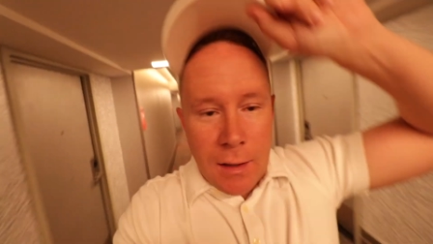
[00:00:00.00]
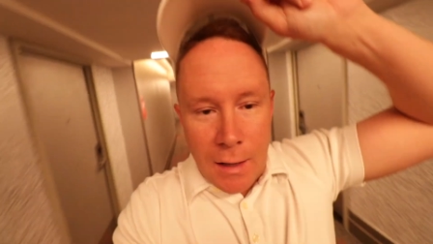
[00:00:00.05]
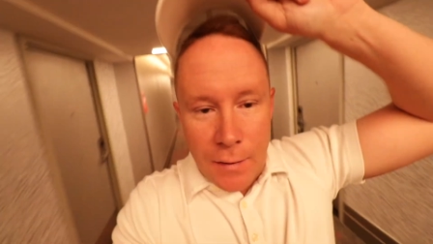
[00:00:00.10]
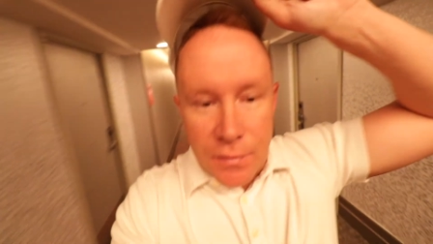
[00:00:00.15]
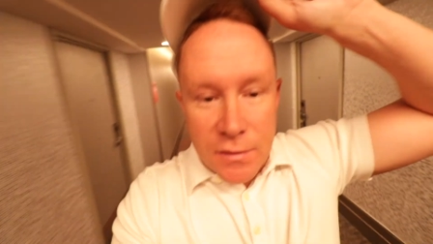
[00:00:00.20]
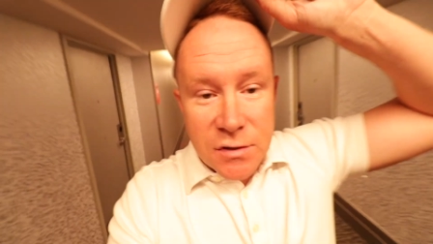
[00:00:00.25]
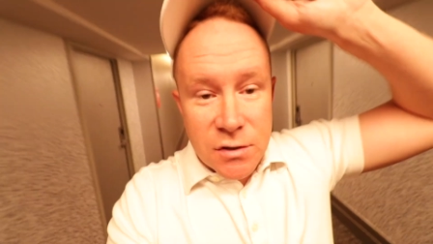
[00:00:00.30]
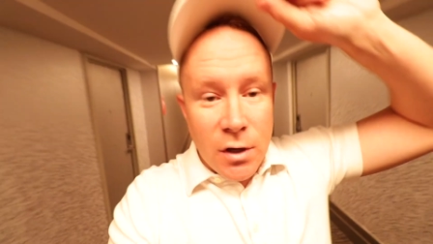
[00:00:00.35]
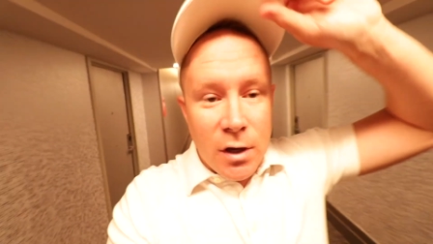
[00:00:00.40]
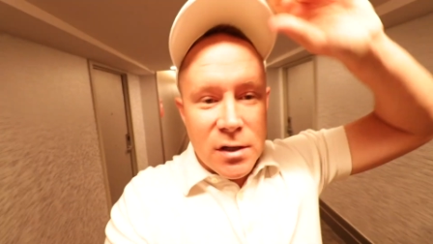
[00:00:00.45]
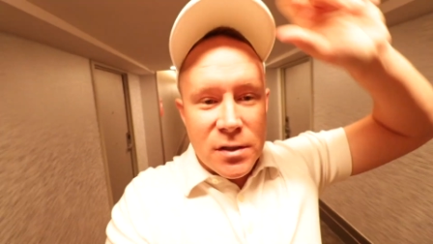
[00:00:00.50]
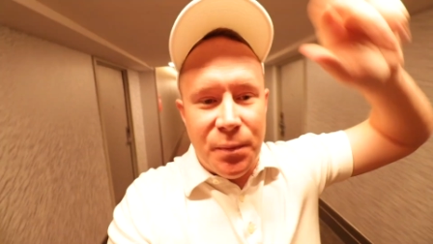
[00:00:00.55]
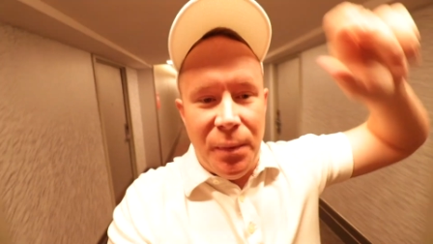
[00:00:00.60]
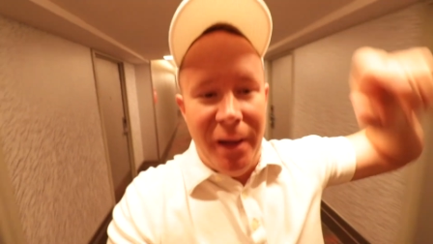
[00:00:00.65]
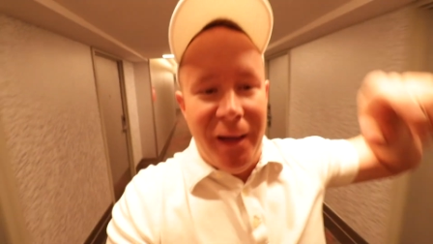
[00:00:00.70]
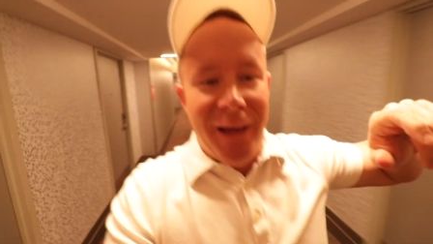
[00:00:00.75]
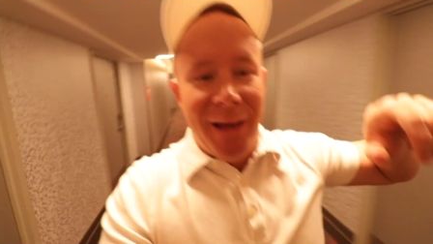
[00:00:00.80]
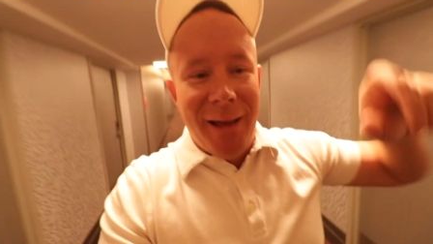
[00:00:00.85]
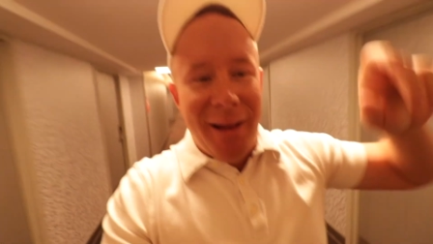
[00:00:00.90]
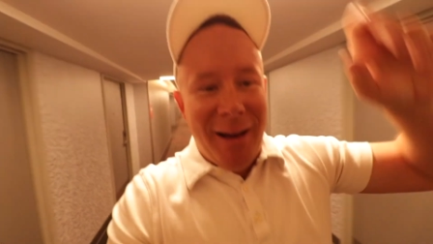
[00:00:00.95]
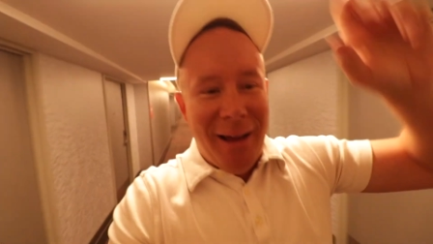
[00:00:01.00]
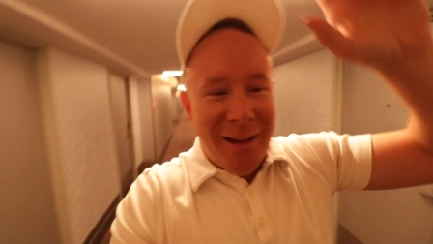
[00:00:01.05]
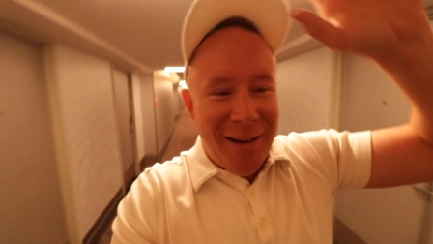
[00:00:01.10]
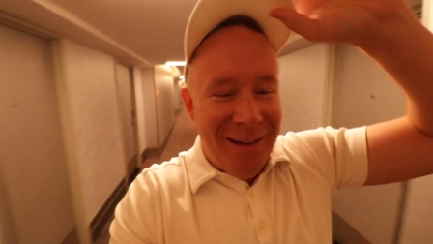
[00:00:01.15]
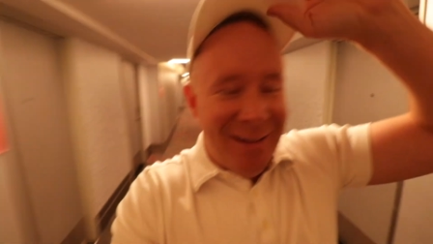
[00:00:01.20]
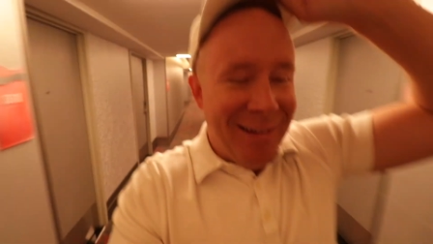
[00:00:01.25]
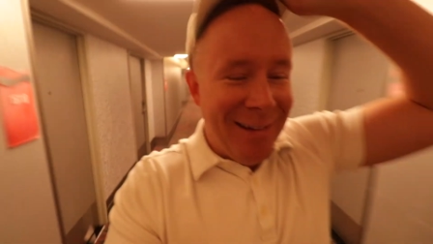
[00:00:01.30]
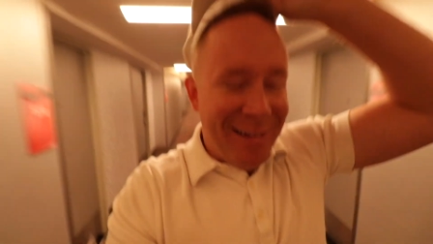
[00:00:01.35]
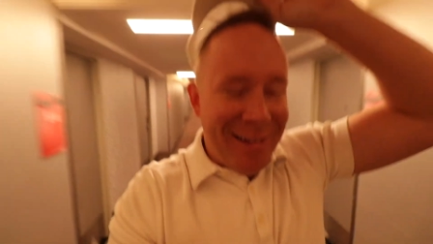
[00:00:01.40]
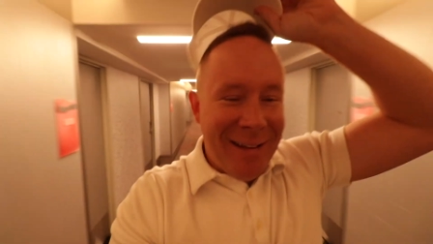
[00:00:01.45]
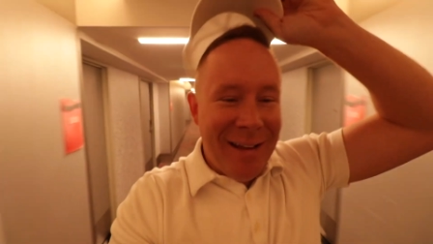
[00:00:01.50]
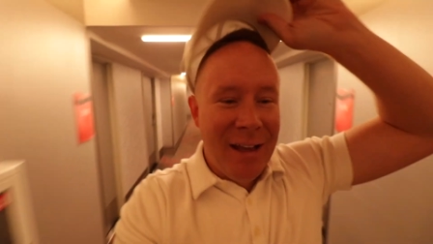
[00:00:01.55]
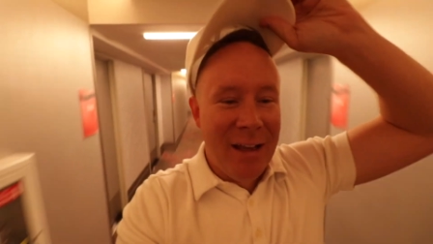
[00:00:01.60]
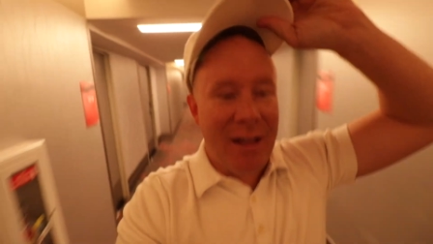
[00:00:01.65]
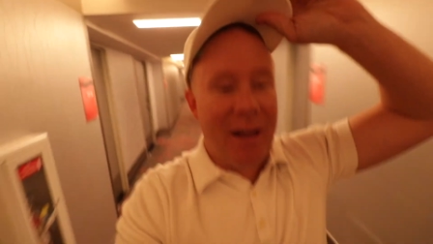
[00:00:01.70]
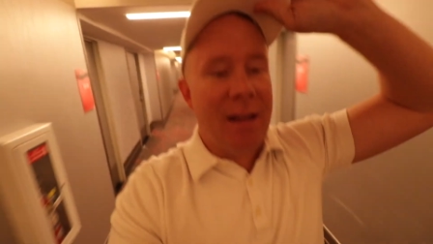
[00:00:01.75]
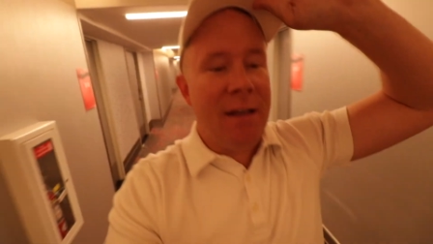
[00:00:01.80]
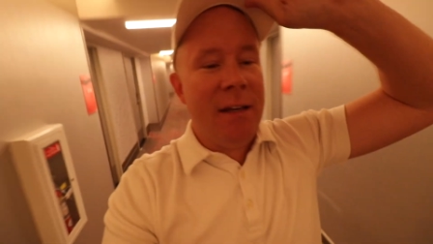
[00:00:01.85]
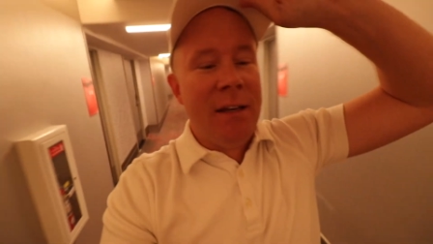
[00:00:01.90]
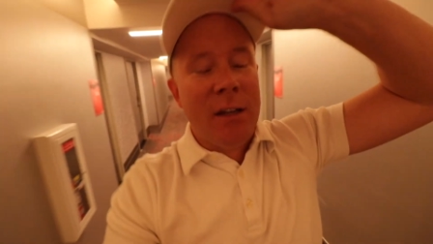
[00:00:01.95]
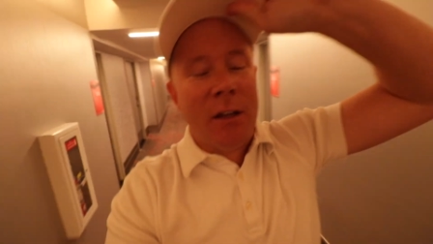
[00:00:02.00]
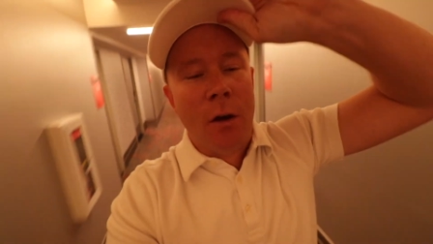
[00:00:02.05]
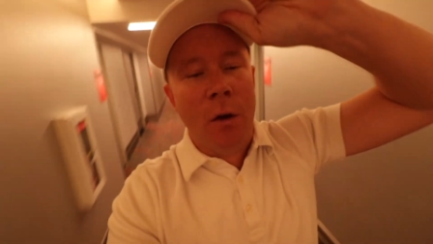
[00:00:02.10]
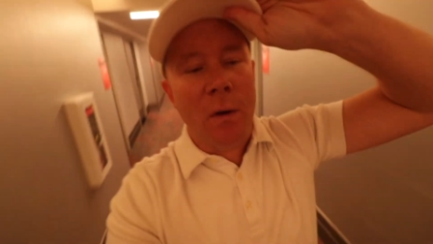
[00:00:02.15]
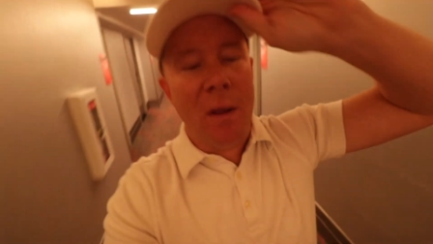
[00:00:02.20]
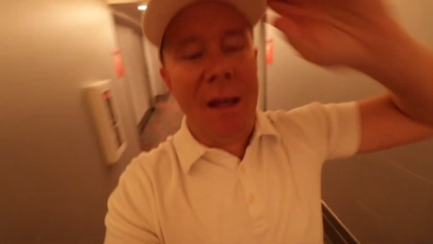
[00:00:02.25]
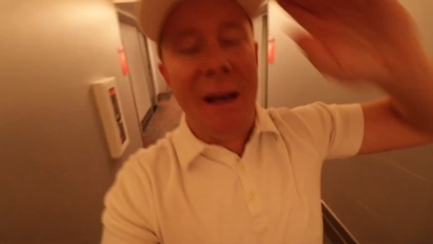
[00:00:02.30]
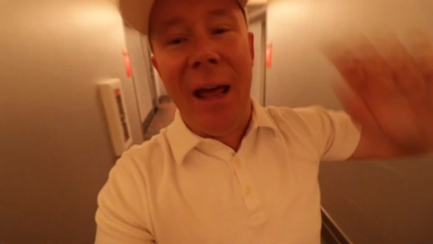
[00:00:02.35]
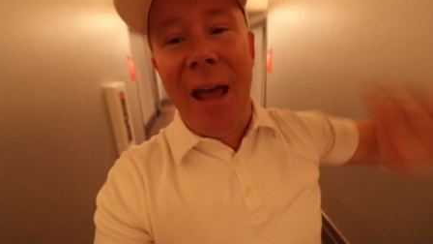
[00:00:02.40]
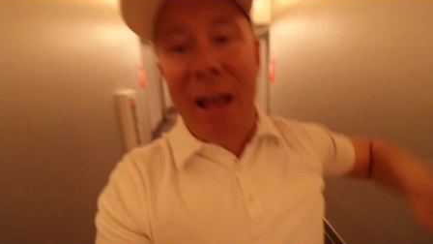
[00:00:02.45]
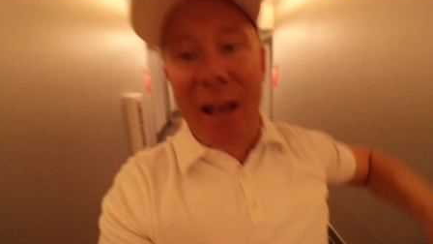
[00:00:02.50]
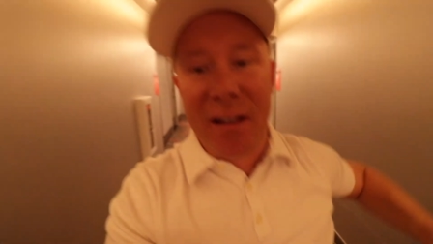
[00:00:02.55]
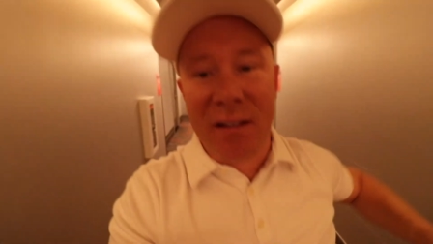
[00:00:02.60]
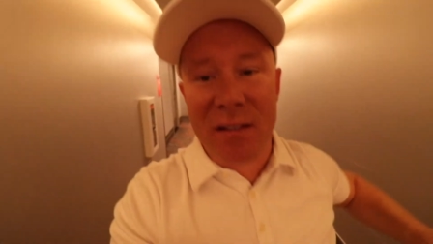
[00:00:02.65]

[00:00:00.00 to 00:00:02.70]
got the Sauce Bay hat on, and I need to go get Egg